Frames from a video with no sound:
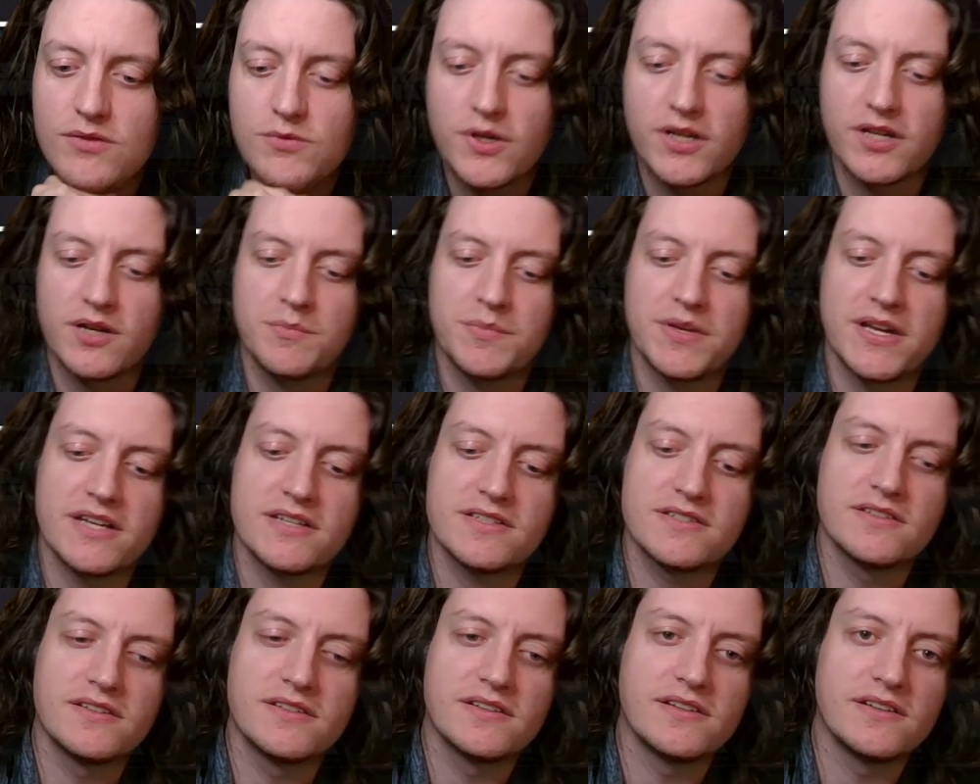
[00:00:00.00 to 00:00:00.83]
We're gonna
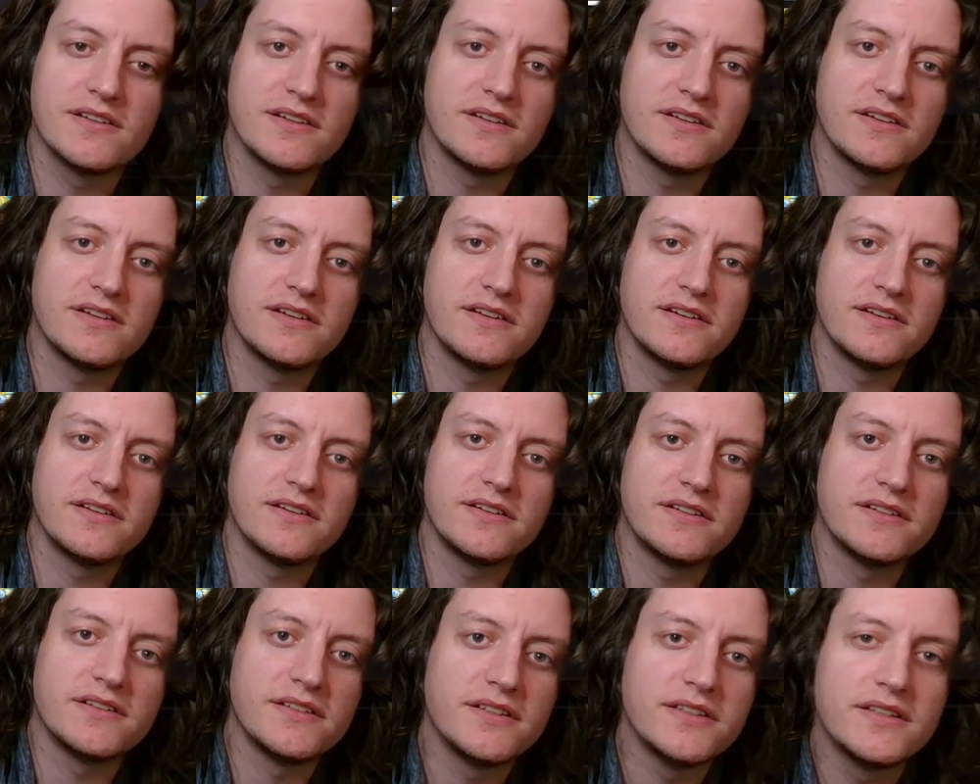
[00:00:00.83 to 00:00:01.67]
pass.
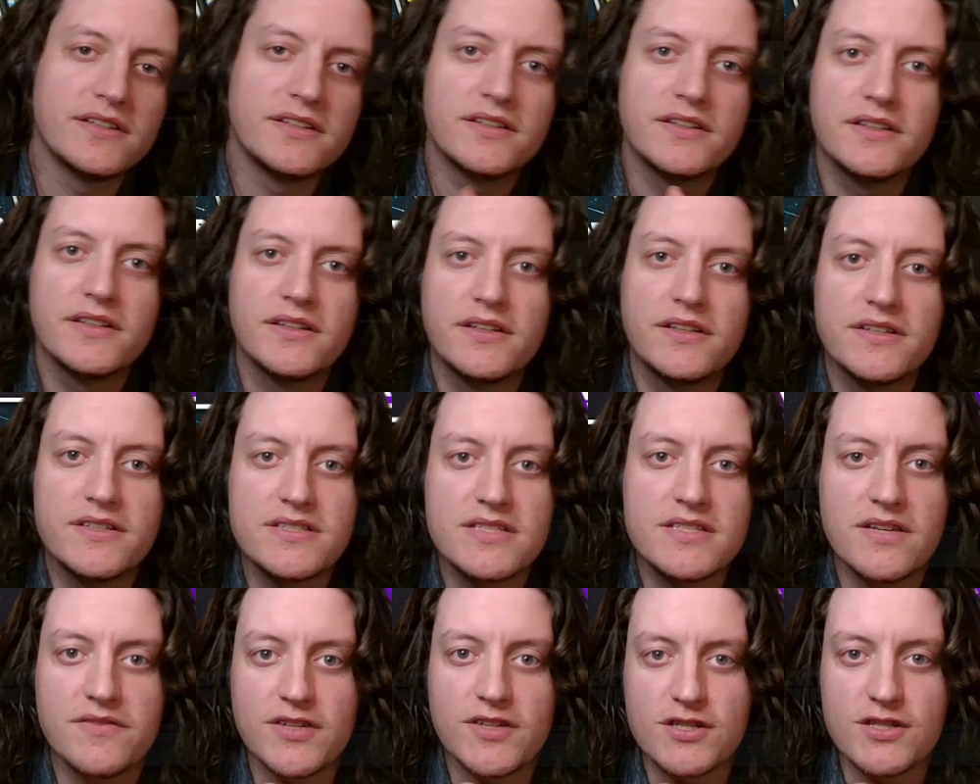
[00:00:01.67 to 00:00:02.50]
See
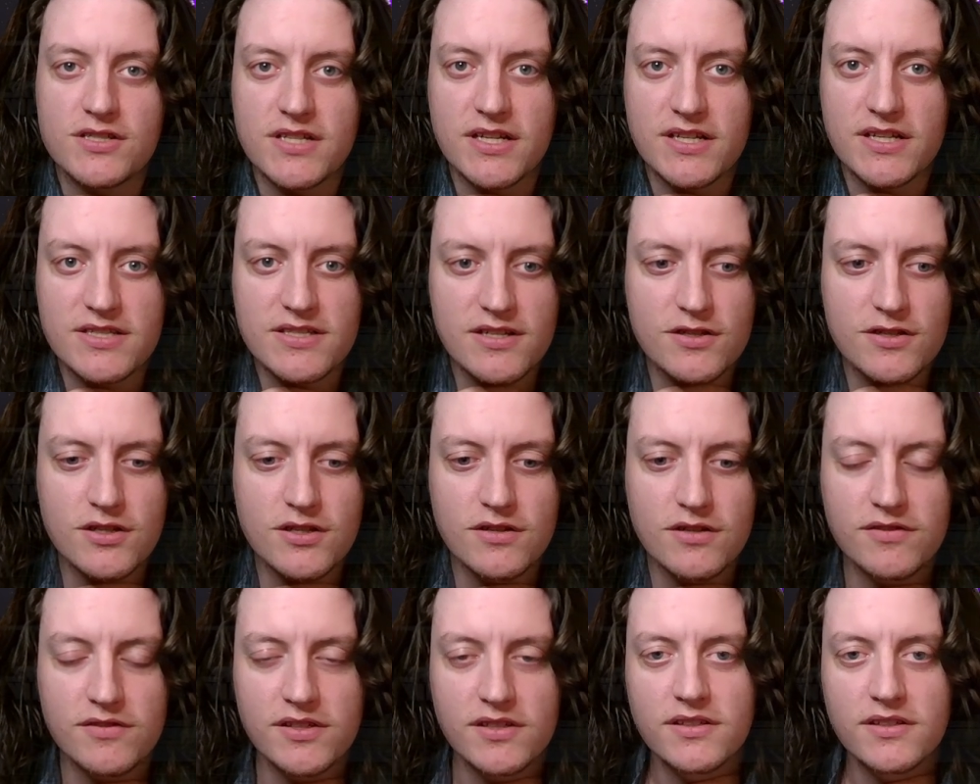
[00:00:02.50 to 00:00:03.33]
if he just takes initiative.